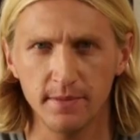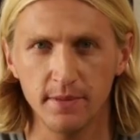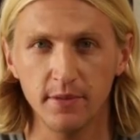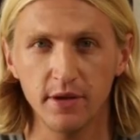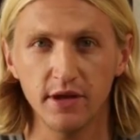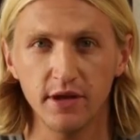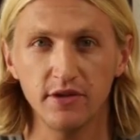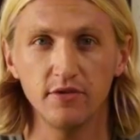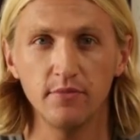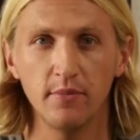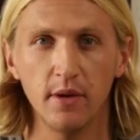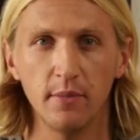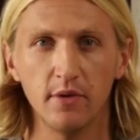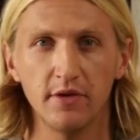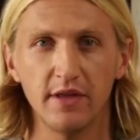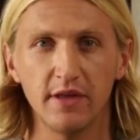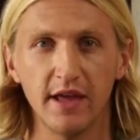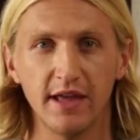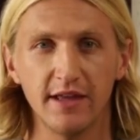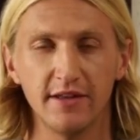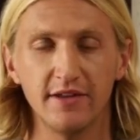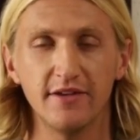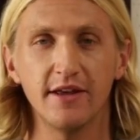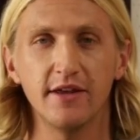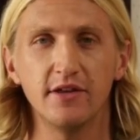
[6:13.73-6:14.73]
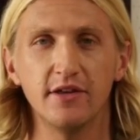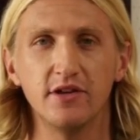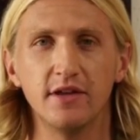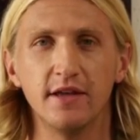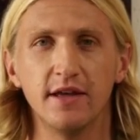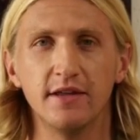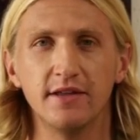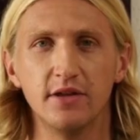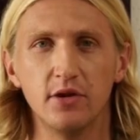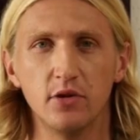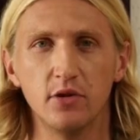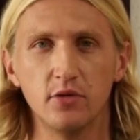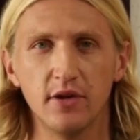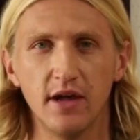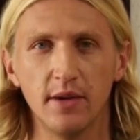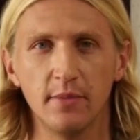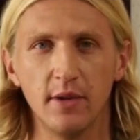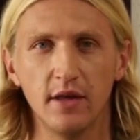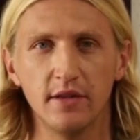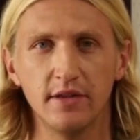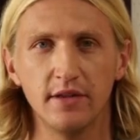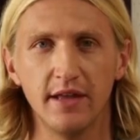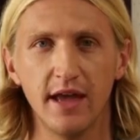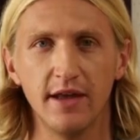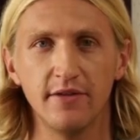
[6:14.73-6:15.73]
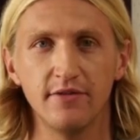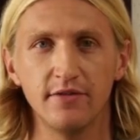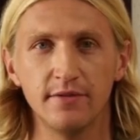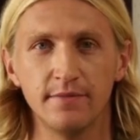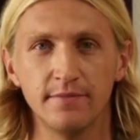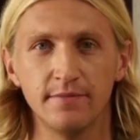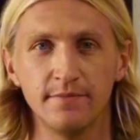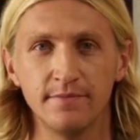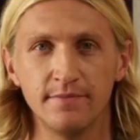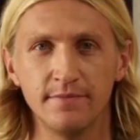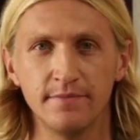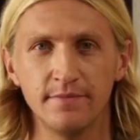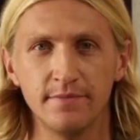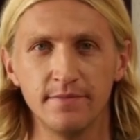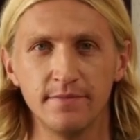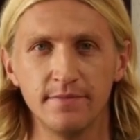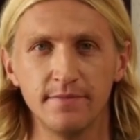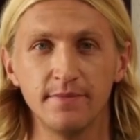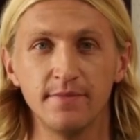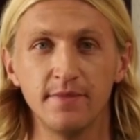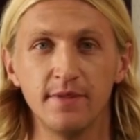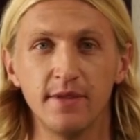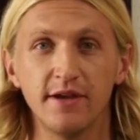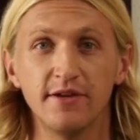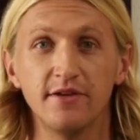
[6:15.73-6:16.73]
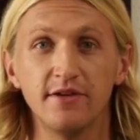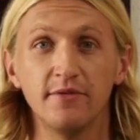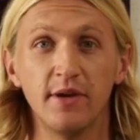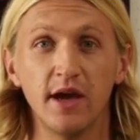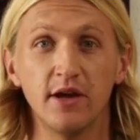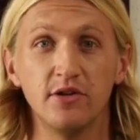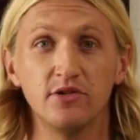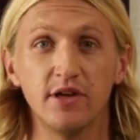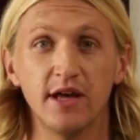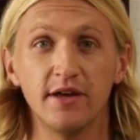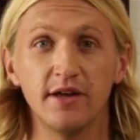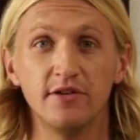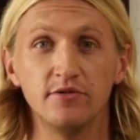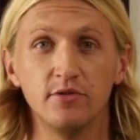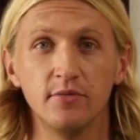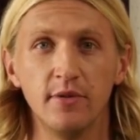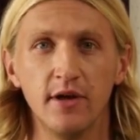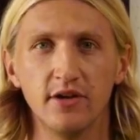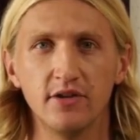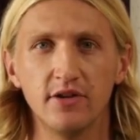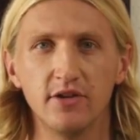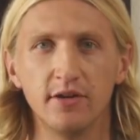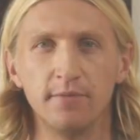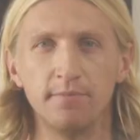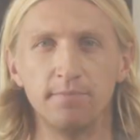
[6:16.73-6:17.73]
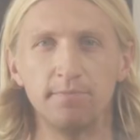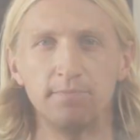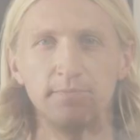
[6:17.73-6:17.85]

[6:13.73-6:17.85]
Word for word: Let's remember that extinction isn't only about death, it's about transformation.